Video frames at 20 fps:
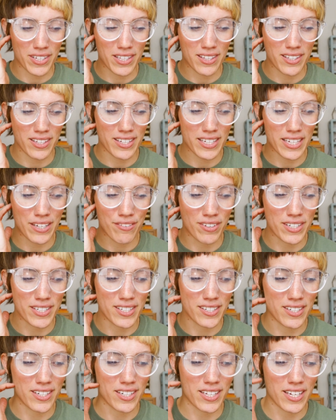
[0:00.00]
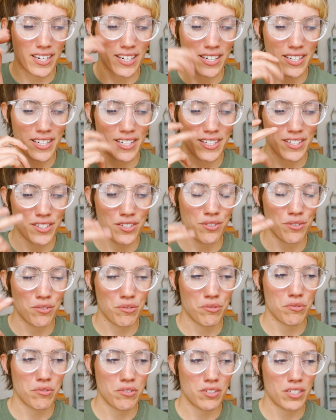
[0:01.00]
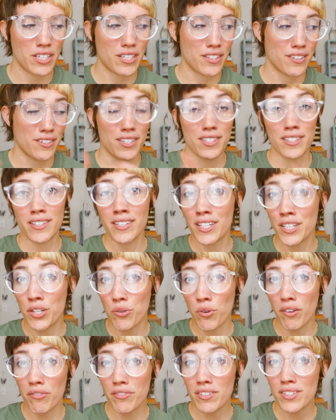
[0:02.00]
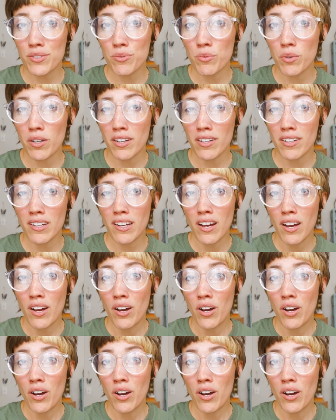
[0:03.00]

I think if I did it again, I need to either continue off this one